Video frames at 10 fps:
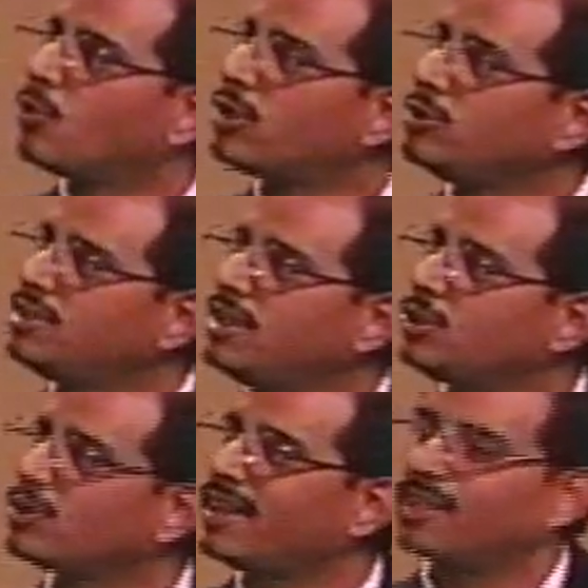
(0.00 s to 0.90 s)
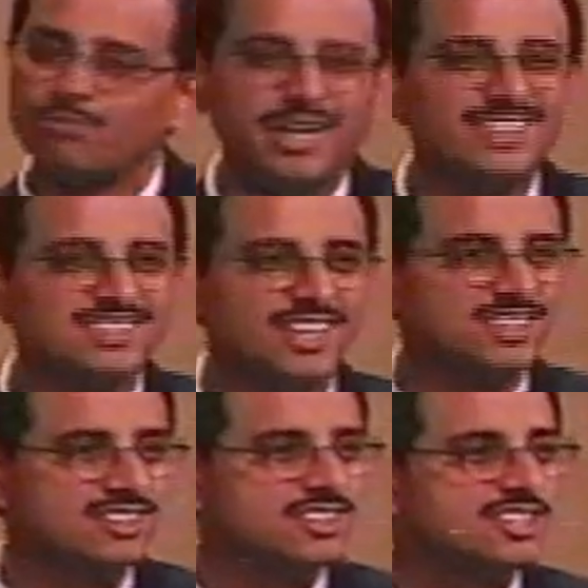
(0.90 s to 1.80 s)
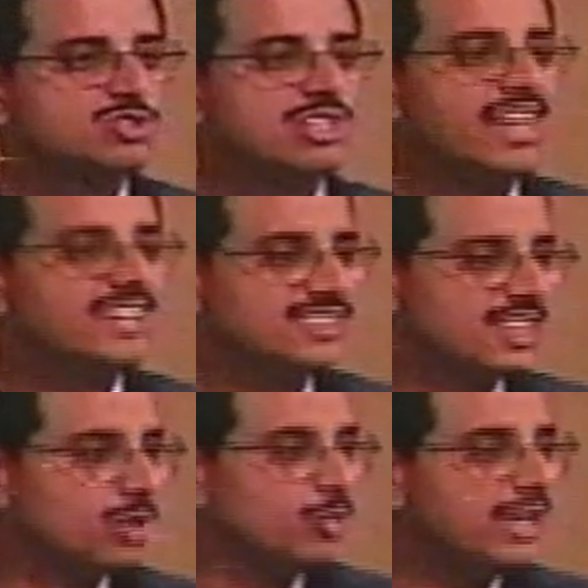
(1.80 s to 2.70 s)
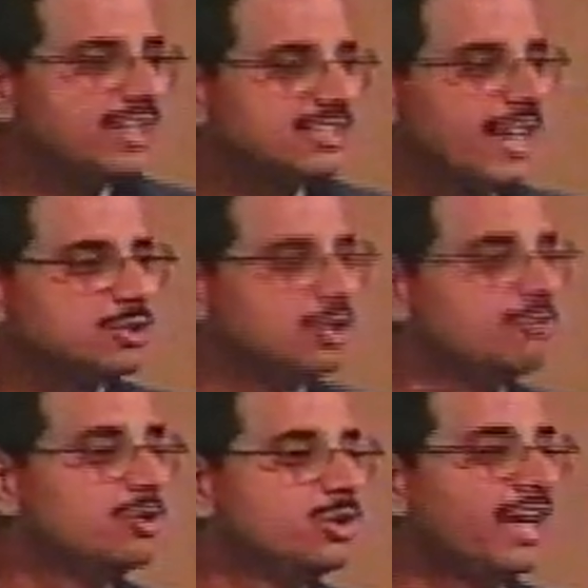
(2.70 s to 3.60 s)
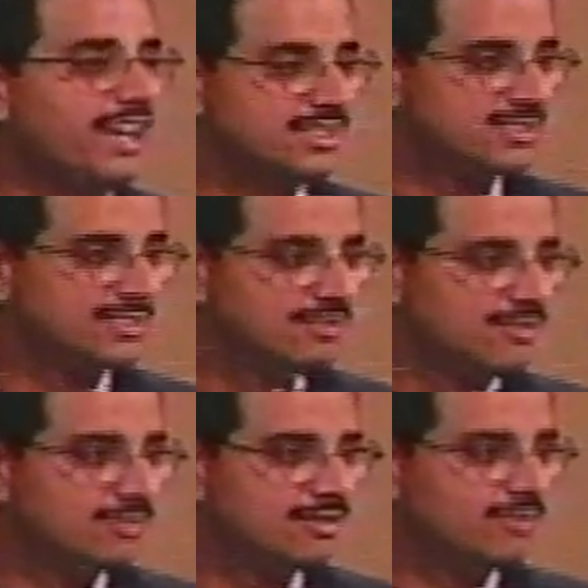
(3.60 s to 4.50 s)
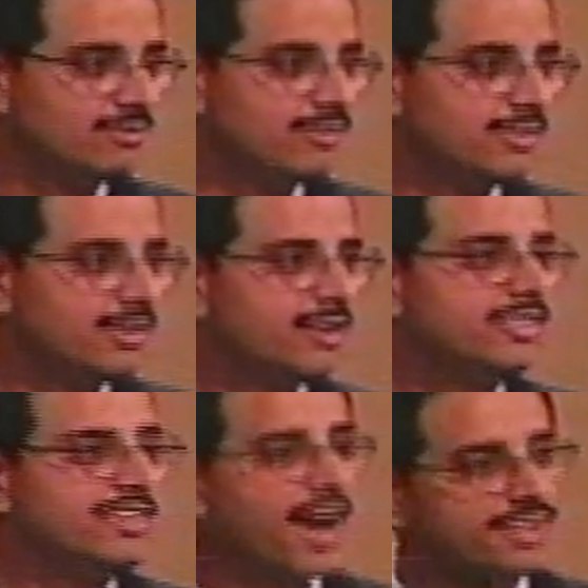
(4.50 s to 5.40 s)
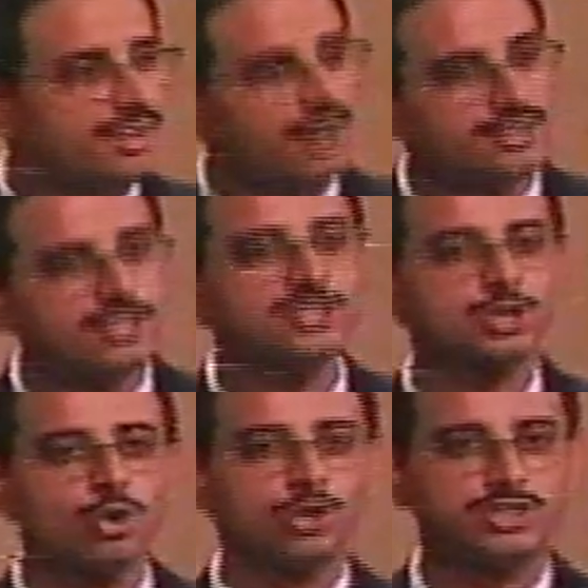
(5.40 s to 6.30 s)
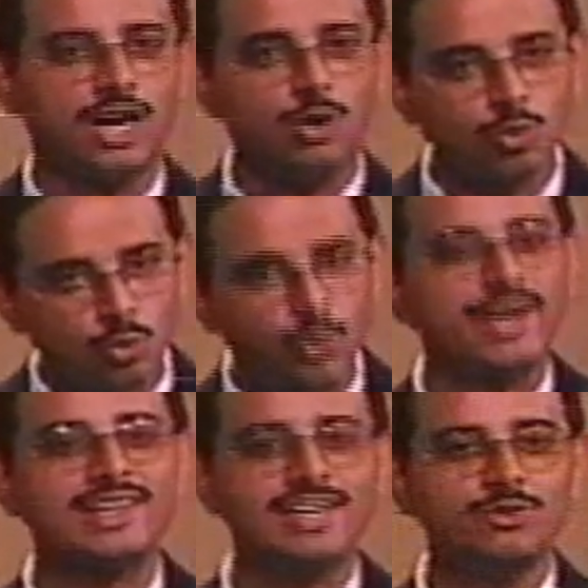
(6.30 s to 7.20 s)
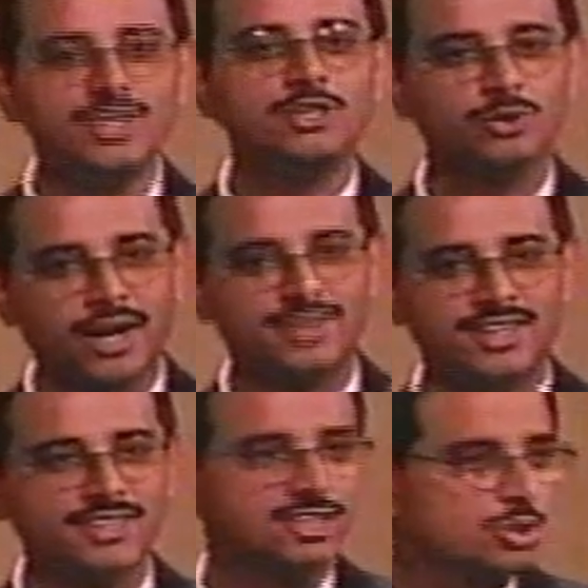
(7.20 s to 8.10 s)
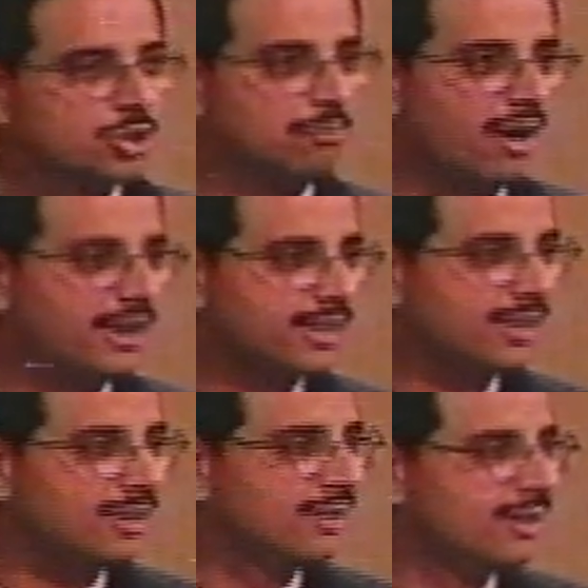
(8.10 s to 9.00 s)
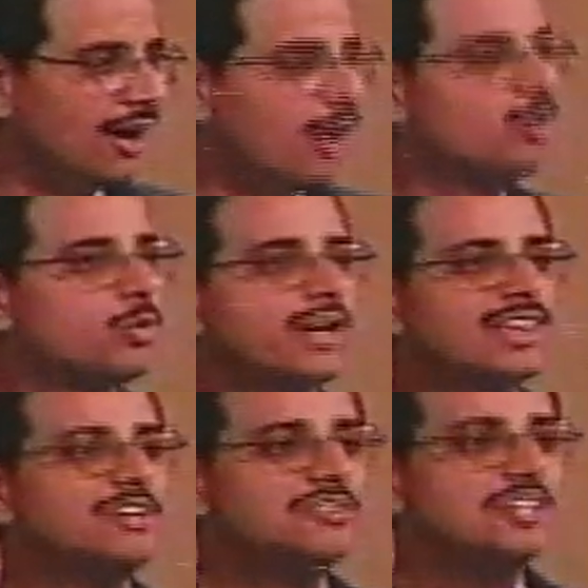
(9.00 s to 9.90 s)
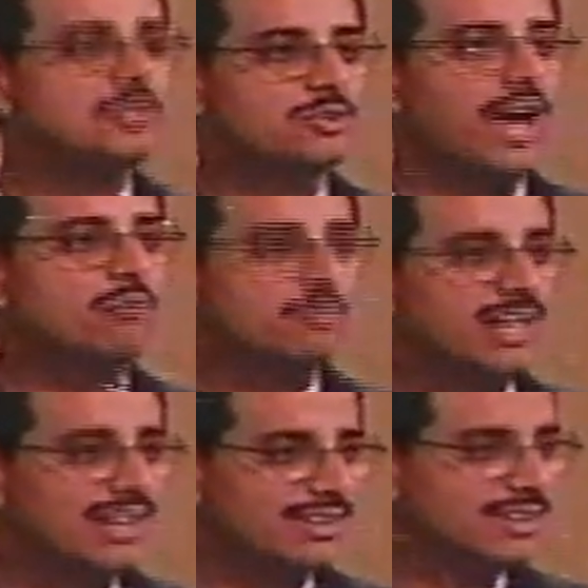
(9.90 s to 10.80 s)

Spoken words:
What you see today in the PlayStation is less than a week, it's actually a few days. That underscores how quickly you need to get things into the market, how quickly you need to ramp yield.